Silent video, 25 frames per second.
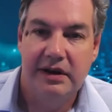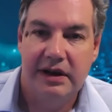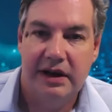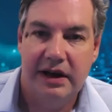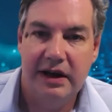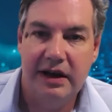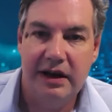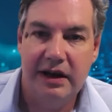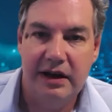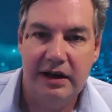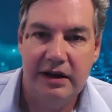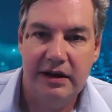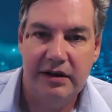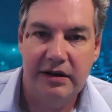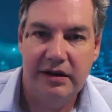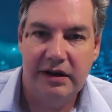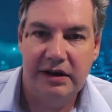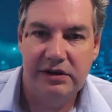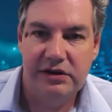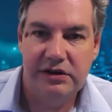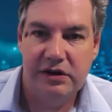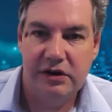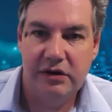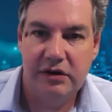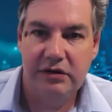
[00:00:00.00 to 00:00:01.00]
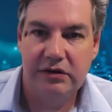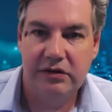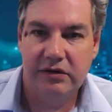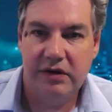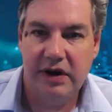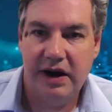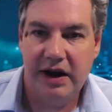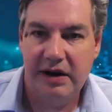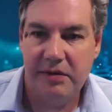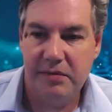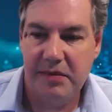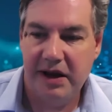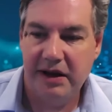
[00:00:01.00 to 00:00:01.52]
and turns
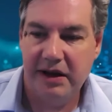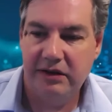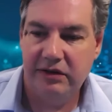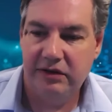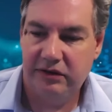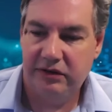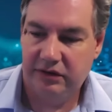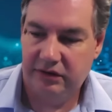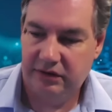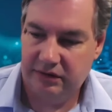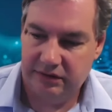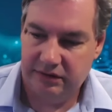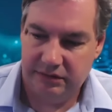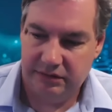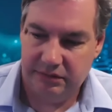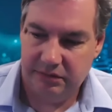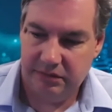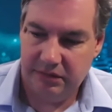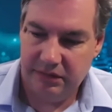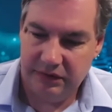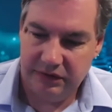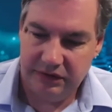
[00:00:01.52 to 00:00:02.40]
around and makes